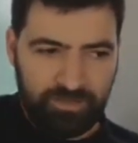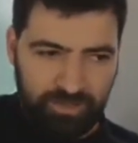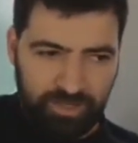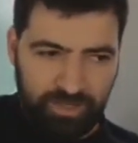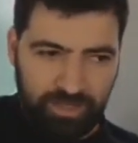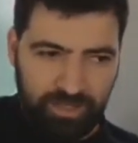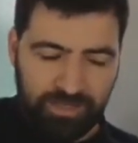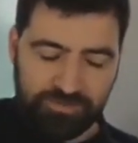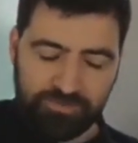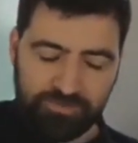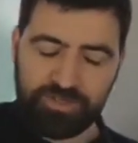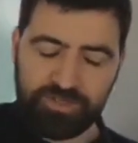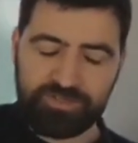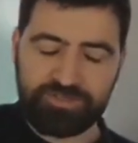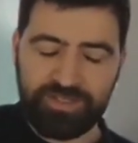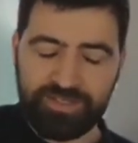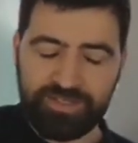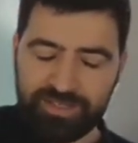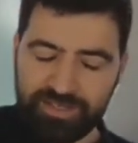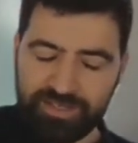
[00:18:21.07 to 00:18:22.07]
other
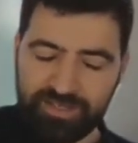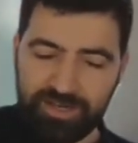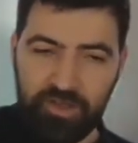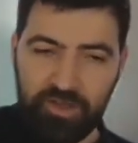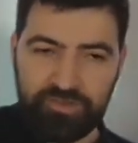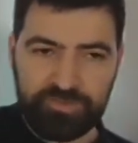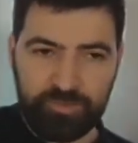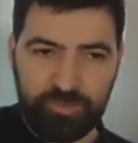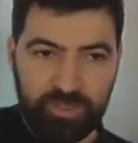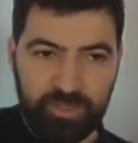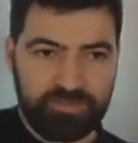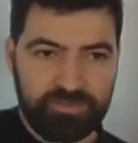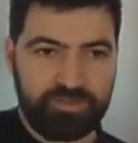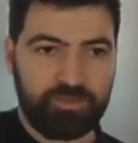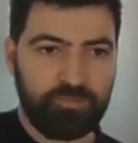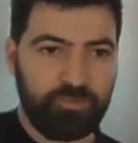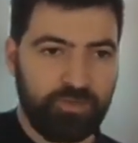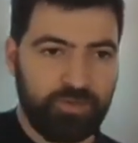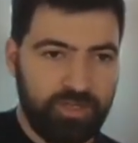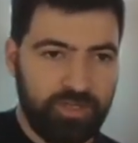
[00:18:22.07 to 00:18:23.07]
exciting announcements
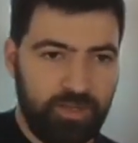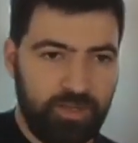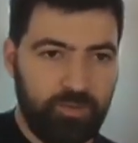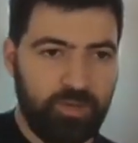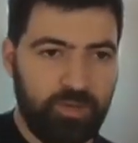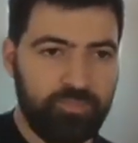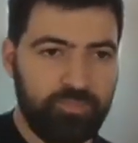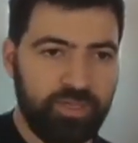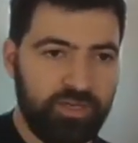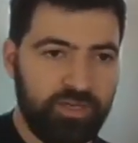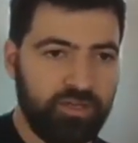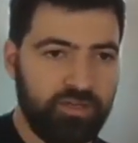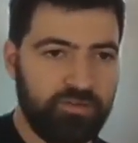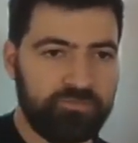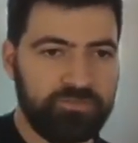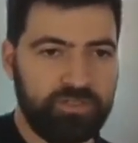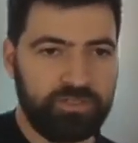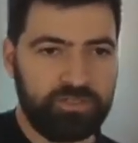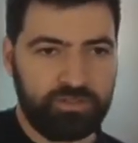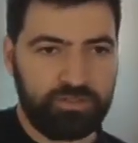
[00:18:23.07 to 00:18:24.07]
that will come up beginning of
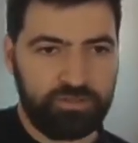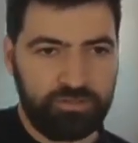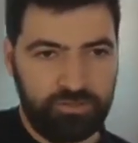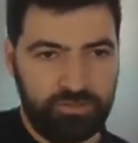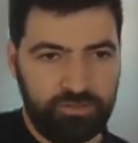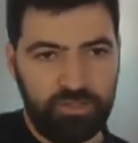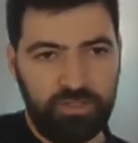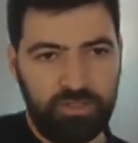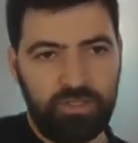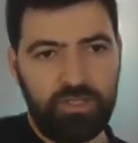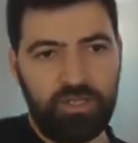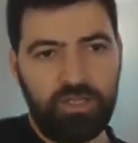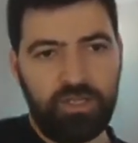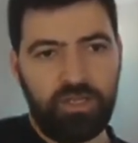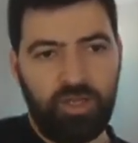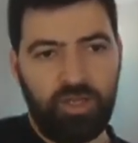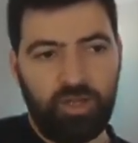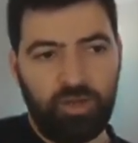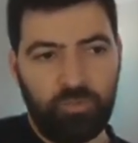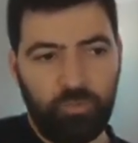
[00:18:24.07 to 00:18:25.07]
the year.
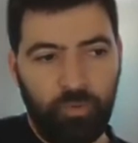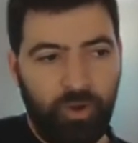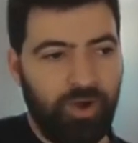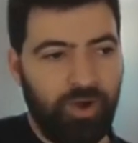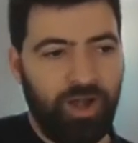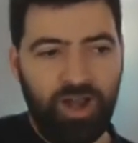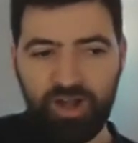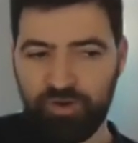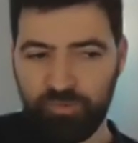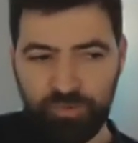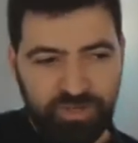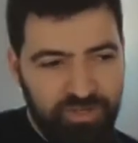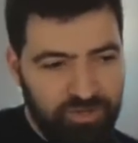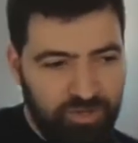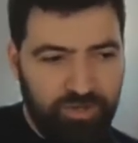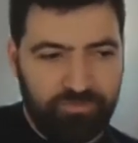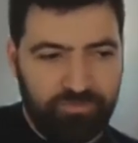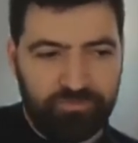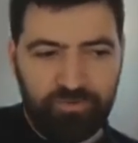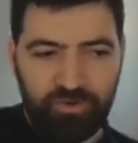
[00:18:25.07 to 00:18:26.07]
We are hiring on
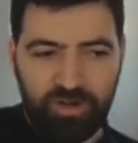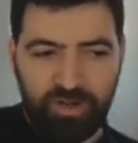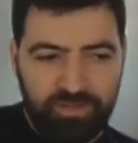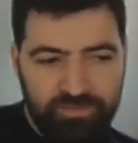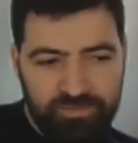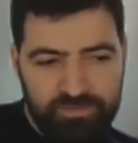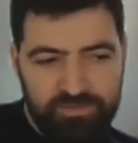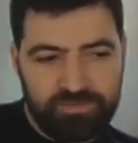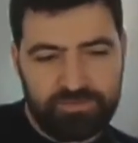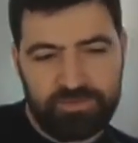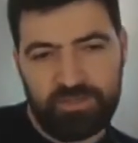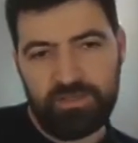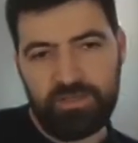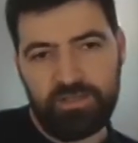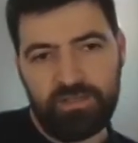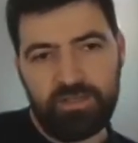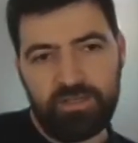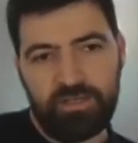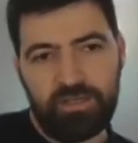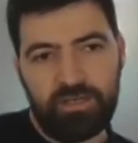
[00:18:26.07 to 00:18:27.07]
all fronts,
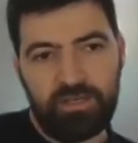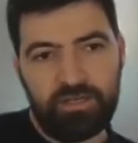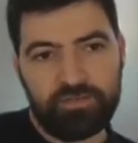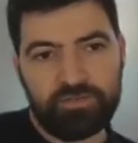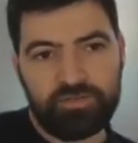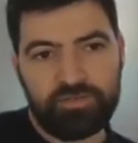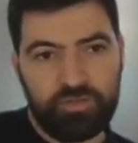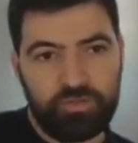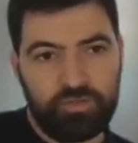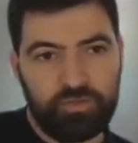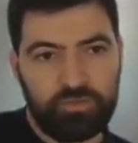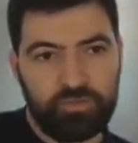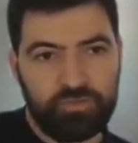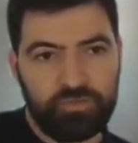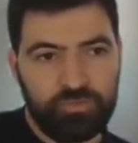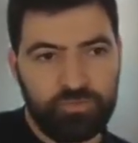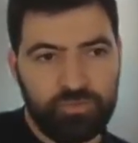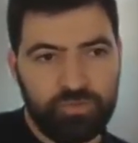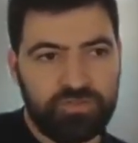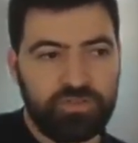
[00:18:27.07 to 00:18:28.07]
so
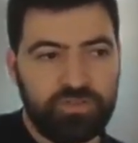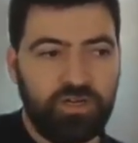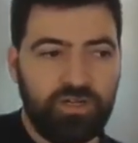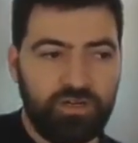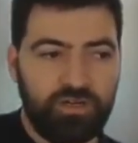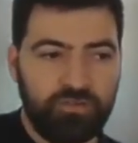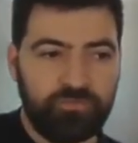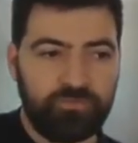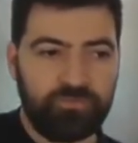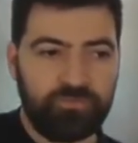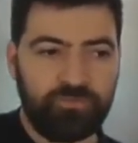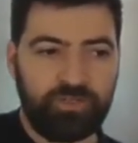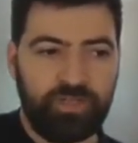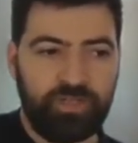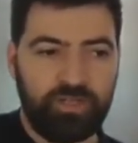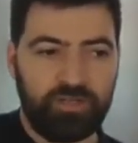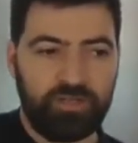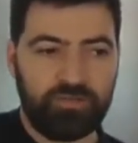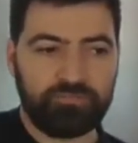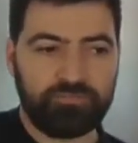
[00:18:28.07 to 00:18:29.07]
there is a lot
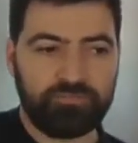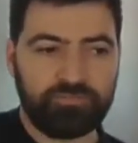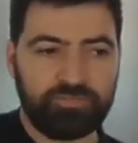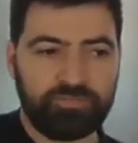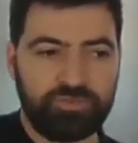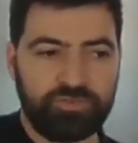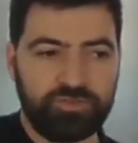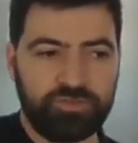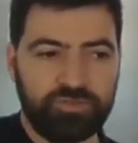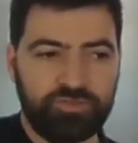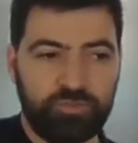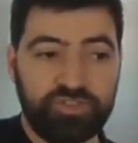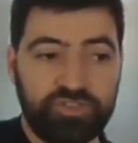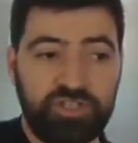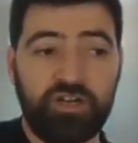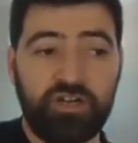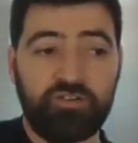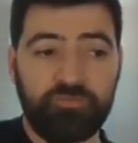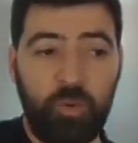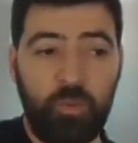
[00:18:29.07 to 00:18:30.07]

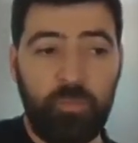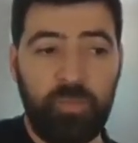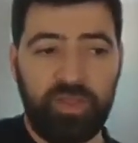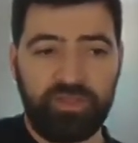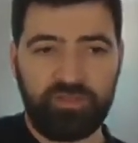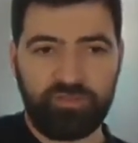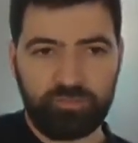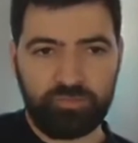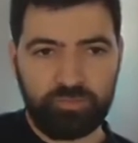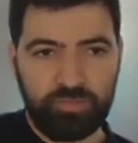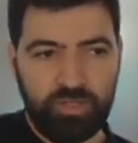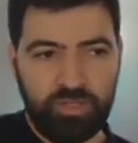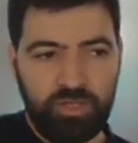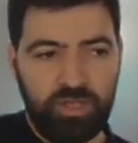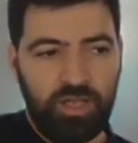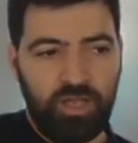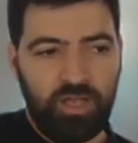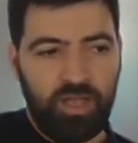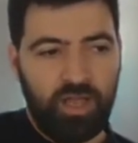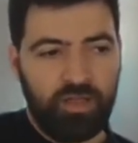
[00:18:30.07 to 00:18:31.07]
of momentum.
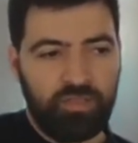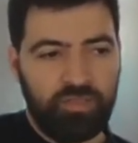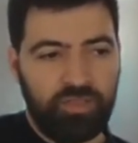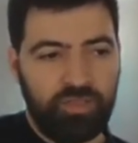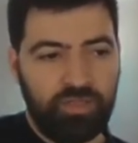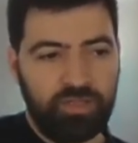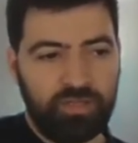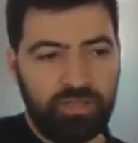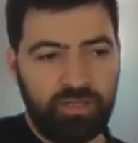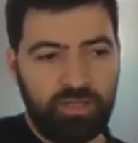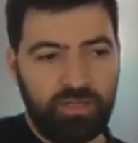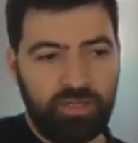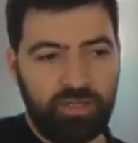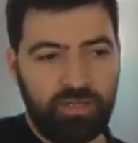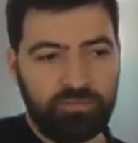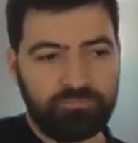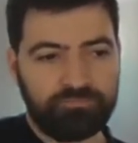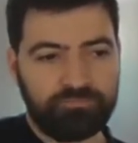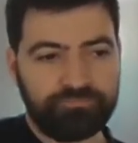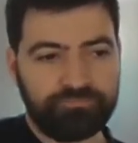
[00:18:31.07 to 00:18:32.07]
I think
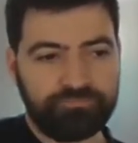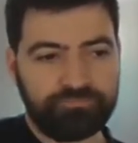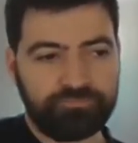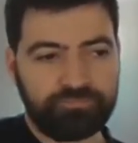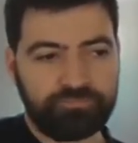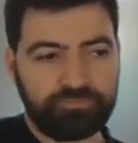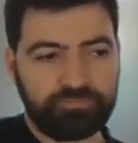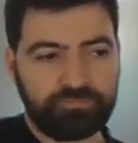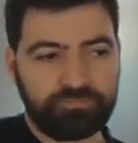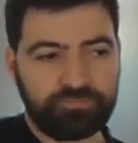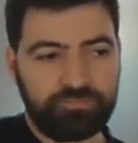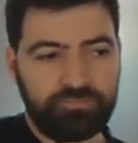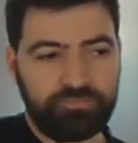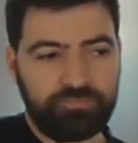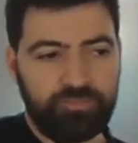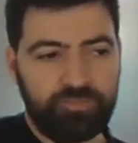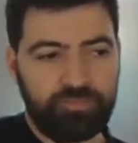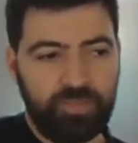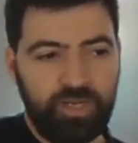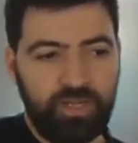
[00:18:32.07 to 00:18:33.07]
from
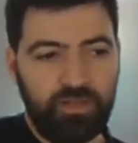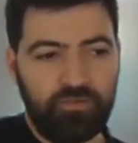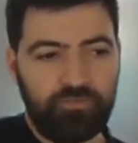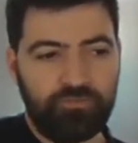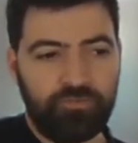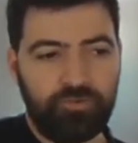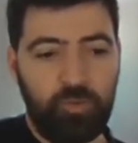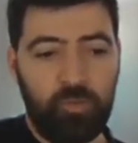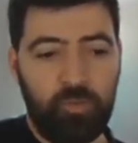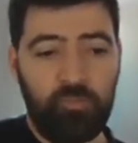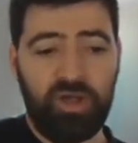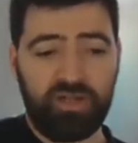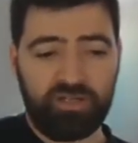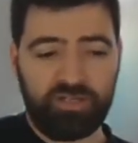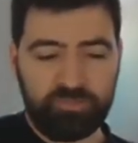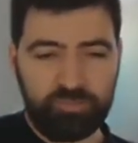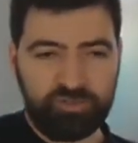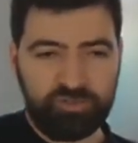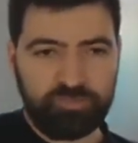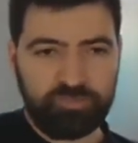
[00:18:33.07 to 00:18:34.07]
a
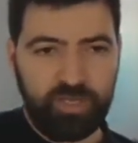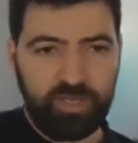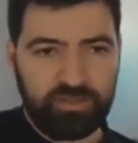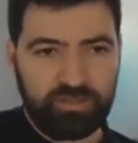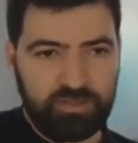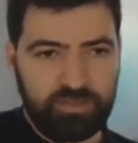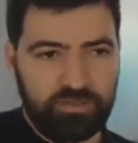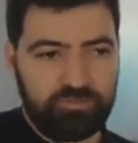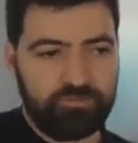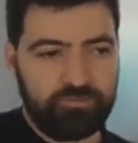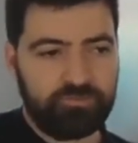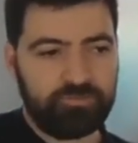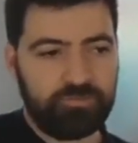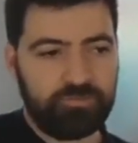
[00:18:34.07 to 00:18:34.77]
market perspective,